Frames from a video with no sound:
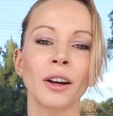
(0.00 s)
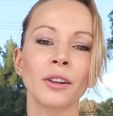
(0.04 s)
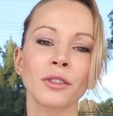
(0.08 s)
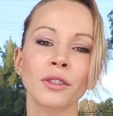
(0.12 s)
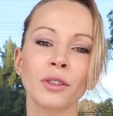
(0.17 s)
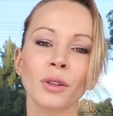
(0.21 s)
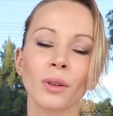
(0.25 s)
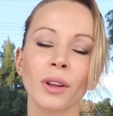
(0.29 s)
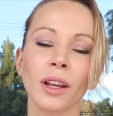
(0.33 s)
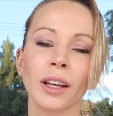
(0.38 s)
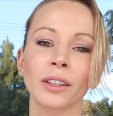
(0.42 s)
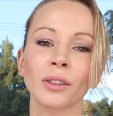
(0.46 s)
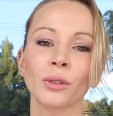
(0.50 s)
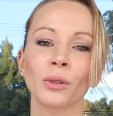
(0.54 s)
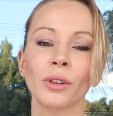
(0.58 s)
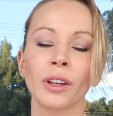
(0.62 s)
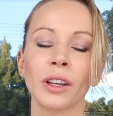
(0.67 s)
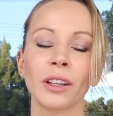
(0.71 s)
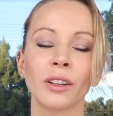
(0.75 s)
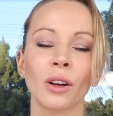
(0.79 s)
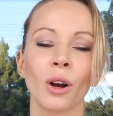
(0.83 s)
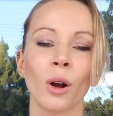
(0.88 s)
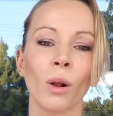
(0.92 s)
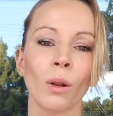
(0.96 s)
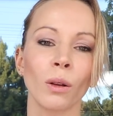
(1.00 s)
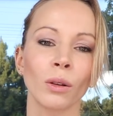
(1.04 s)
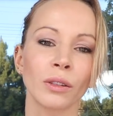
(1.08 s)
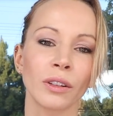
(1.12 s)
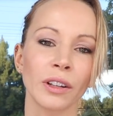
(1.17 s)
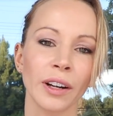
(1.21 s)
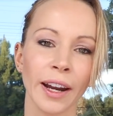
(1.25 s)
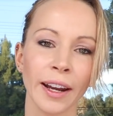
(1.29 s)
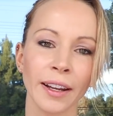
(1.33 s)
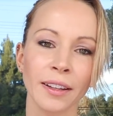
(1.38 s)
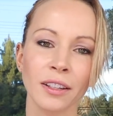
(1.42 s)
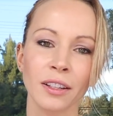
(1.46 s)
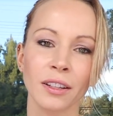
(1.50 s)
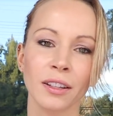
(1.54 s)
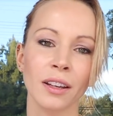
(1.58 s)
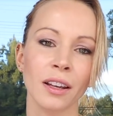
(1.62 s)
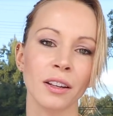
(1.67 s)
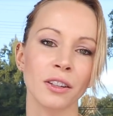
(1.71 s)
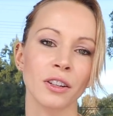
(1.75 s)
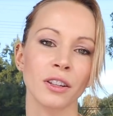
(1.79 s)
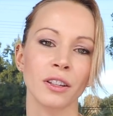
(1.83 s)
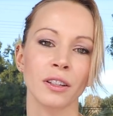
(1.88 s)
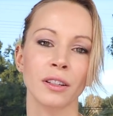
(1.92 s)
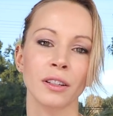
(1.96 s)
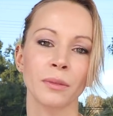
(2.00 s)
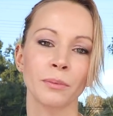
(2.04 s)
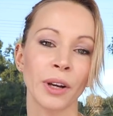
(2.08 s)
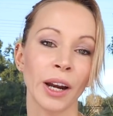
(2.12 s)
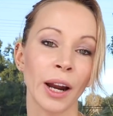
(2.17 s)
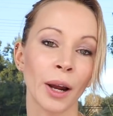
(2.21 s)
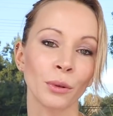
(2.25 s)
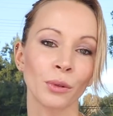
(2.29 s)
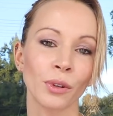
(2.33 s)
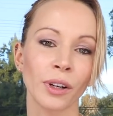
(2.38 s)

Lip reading: also like to eat whole grains such as brown